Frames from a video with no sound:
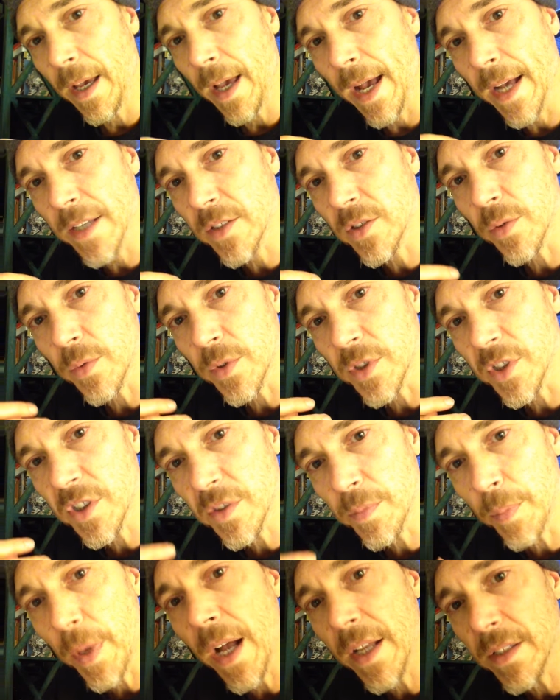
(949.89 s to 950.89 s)
has a
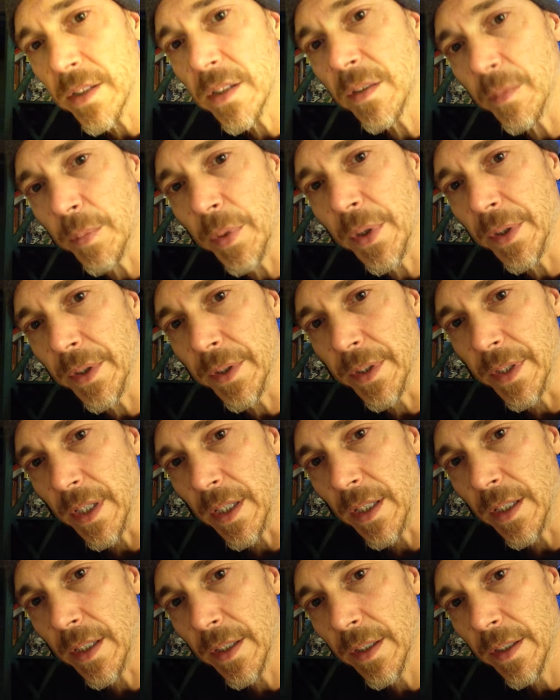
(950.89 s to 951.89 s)

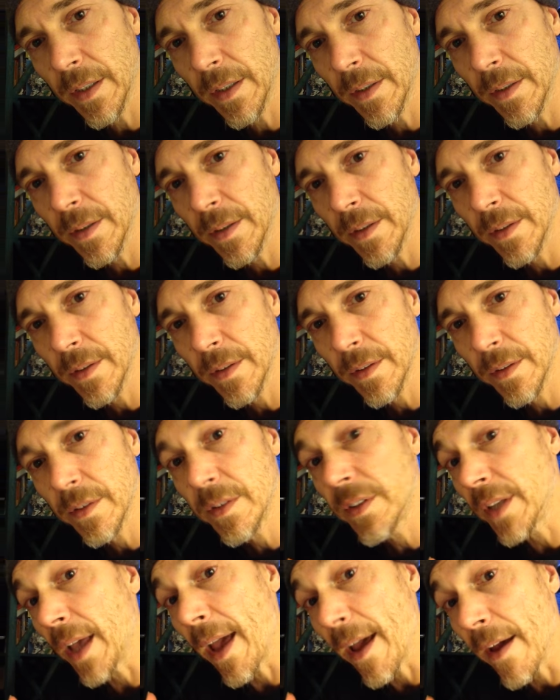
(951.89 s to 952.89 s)
responsibility
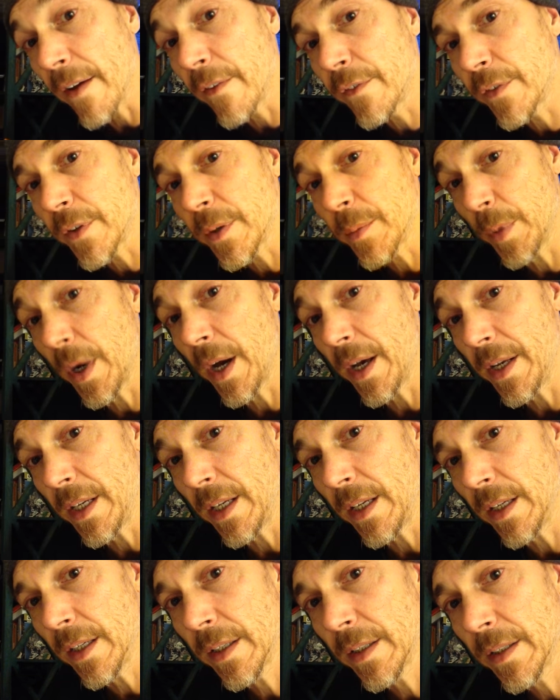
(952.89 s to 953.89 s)
to
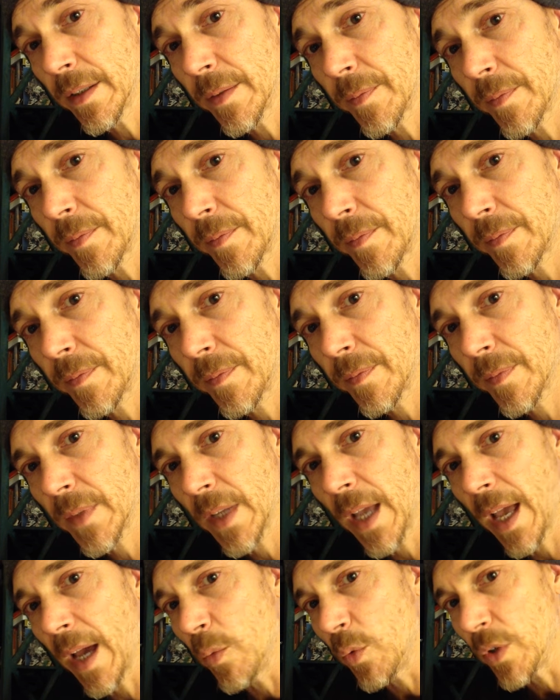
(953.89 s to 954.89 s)
everybody
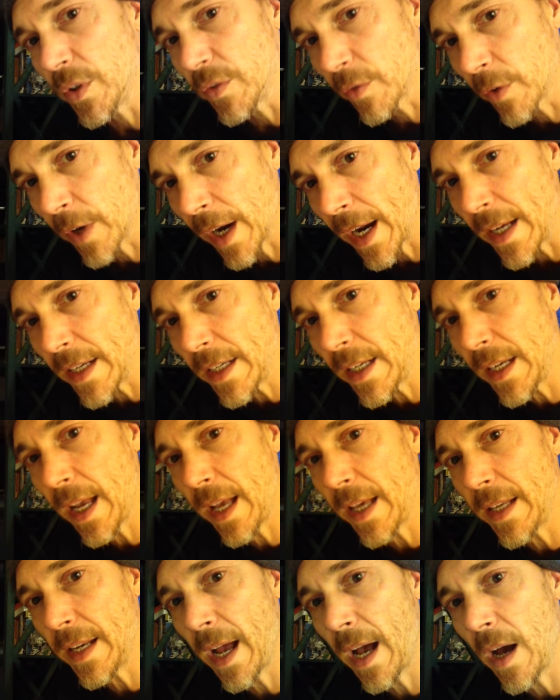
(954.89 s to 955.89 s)
and we
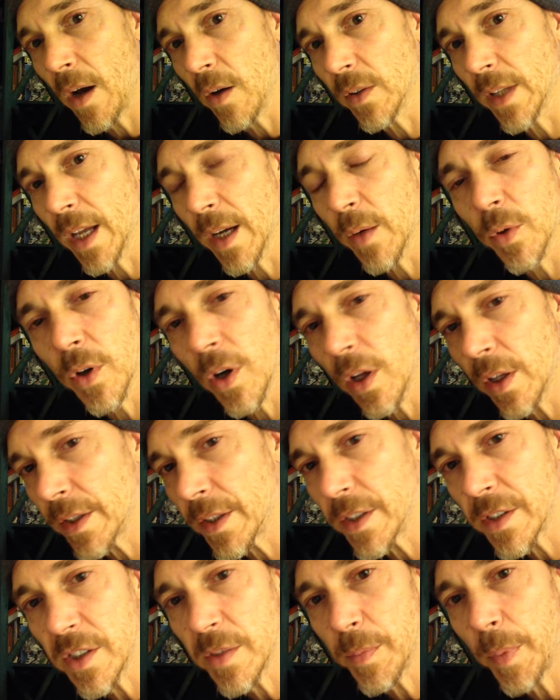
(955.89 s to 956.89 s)
radiate out like we're all
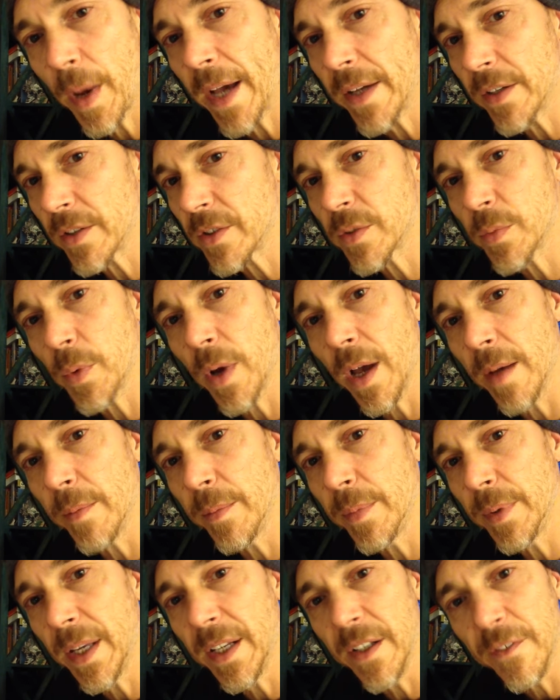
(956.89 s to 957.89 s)
in a spider's
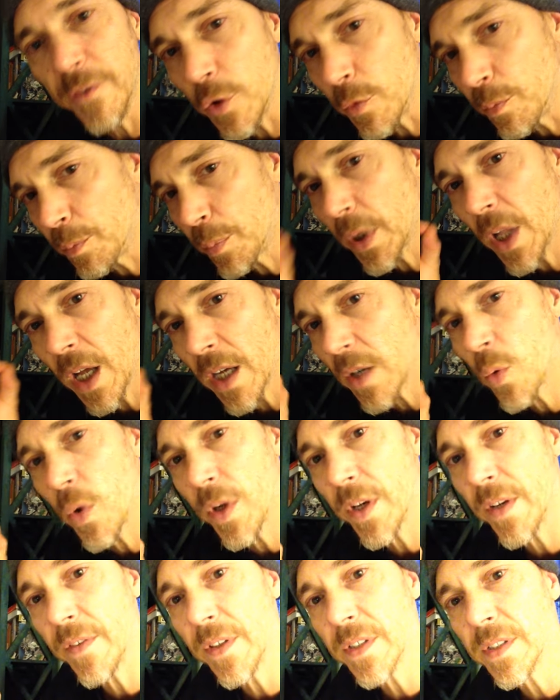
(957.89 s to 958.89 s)
web. And if you pluck
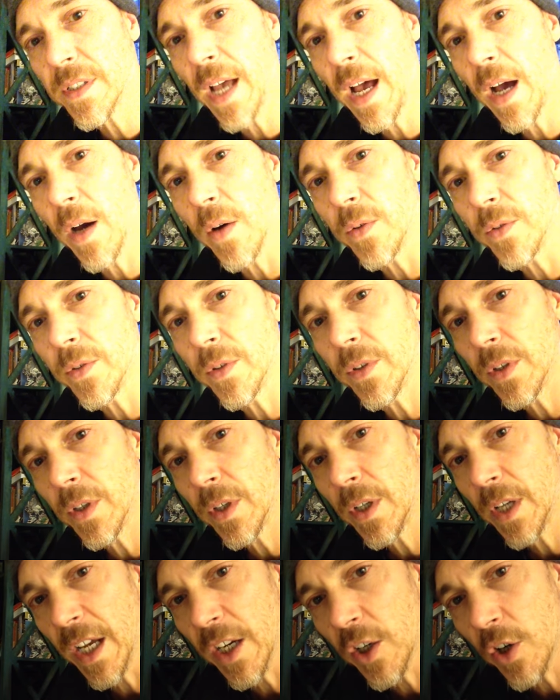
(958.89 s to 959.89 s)
one of us out,
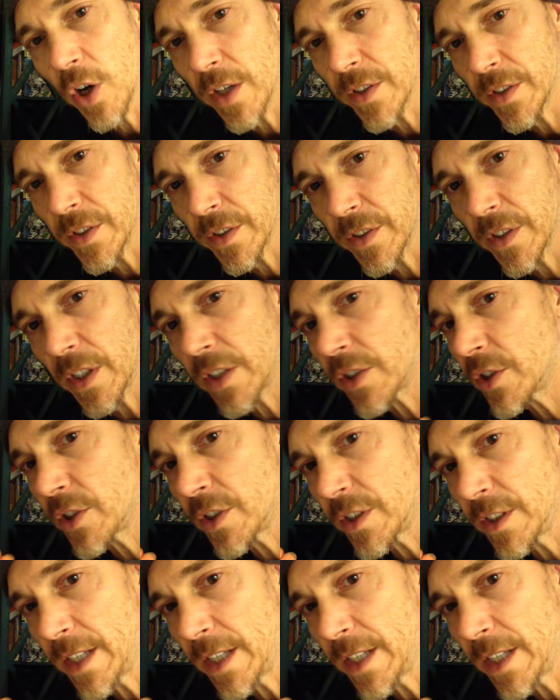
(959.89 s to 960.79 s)
it causes such